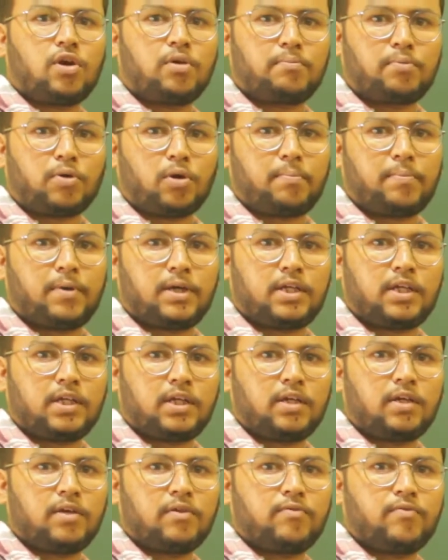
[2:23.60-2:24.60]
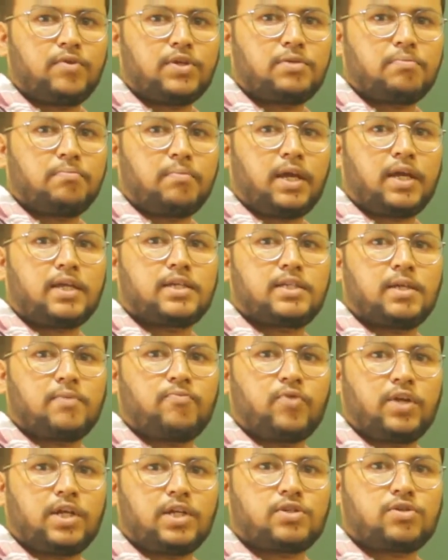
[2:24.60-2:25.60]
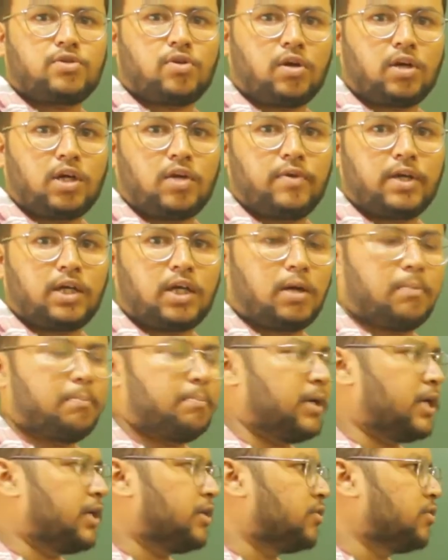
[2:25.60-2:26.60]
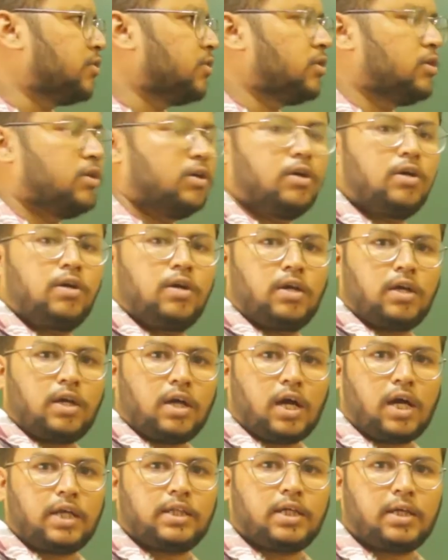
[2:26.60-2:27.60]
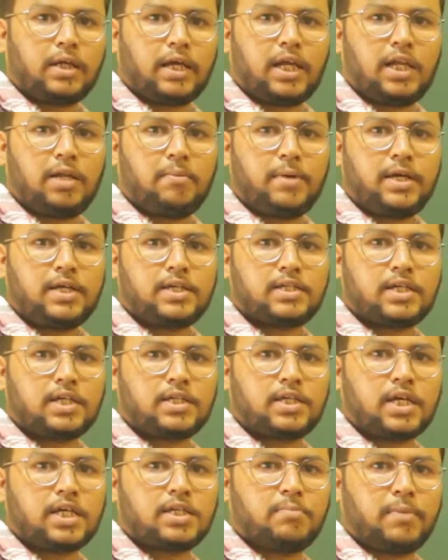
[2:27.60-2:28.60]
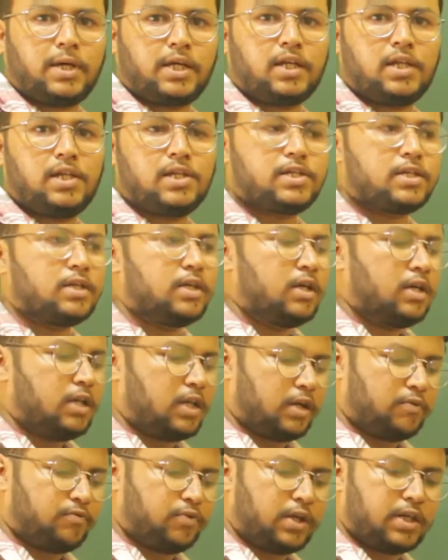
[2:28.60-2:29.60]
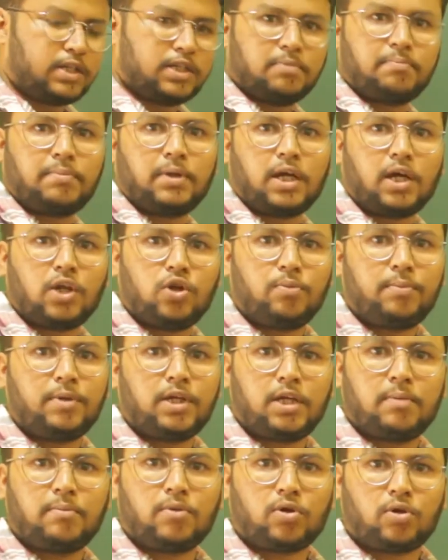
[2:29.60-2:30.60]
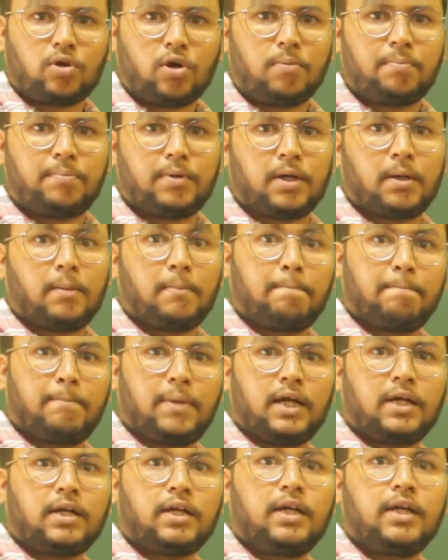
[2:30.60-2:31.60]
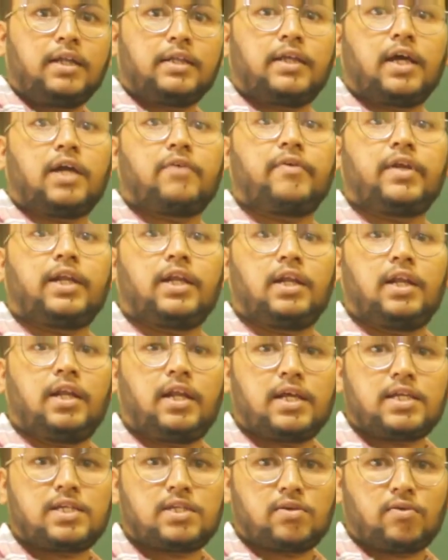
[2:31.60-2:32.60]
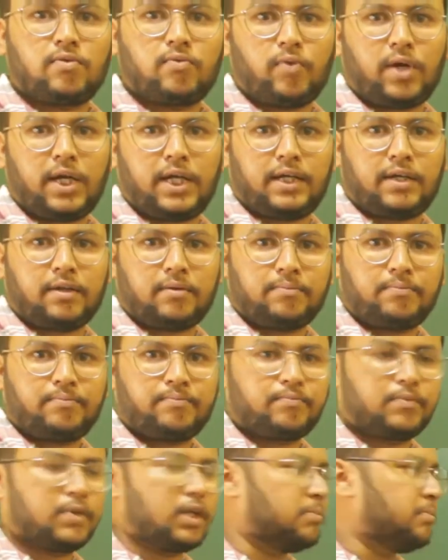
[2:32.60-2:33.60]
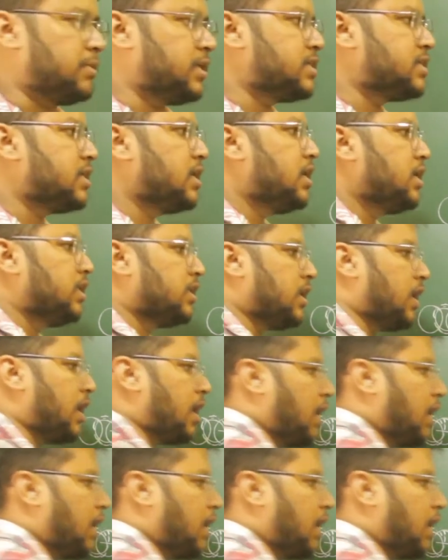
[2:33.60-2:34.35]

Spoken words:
property which makes them very stronger when compared to other elements such as metals, like for example aluminium or copper, but they are very less weight. That means they are